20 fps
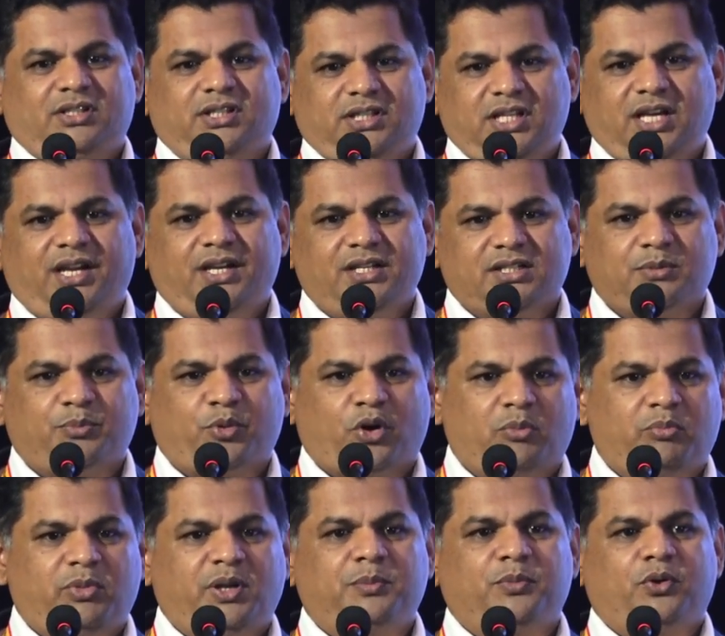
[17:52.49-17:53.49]
there is a
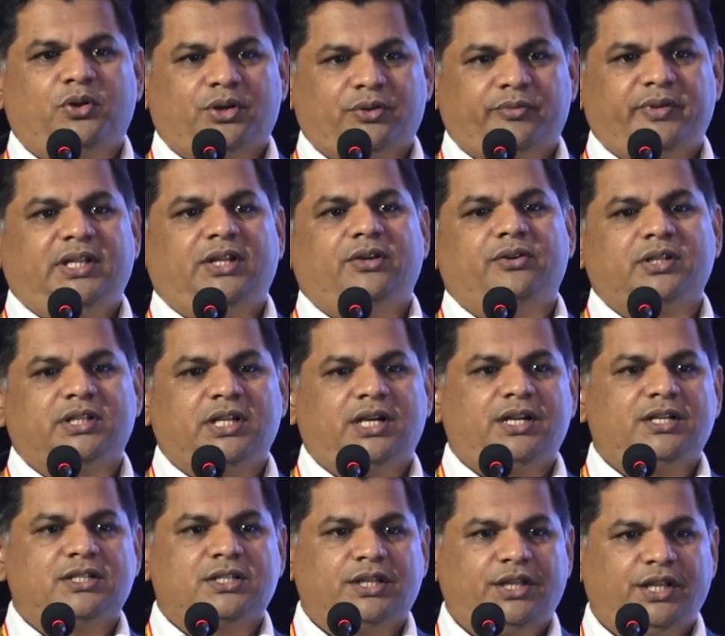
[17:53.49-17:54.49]
problem or whenever there
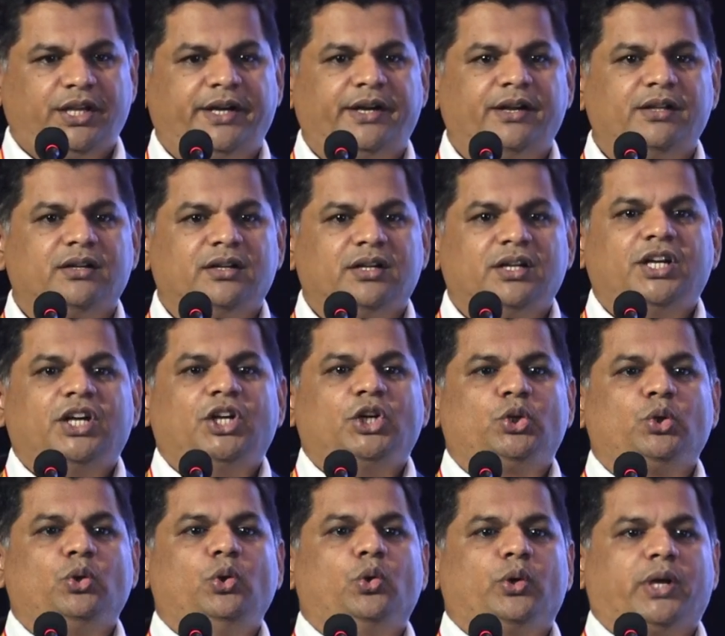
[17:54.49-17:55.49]
is a need
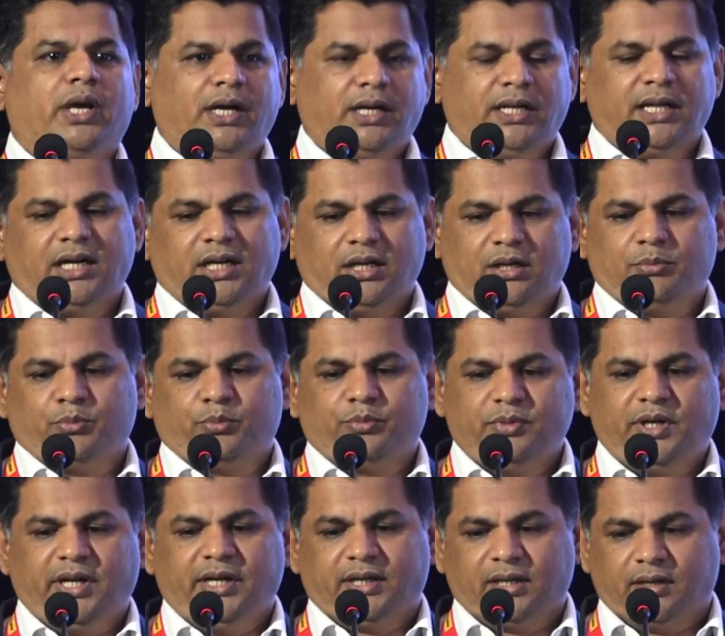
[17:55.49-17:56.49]
to look at that
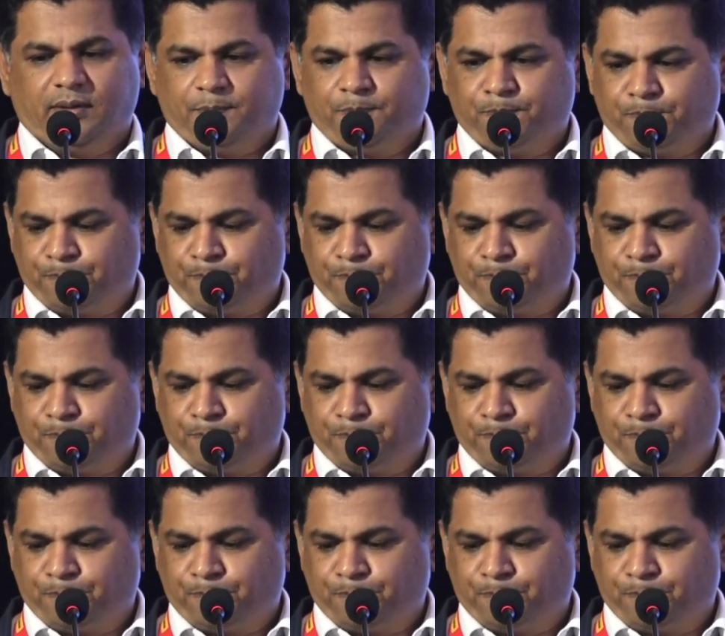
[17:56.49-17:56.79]
data.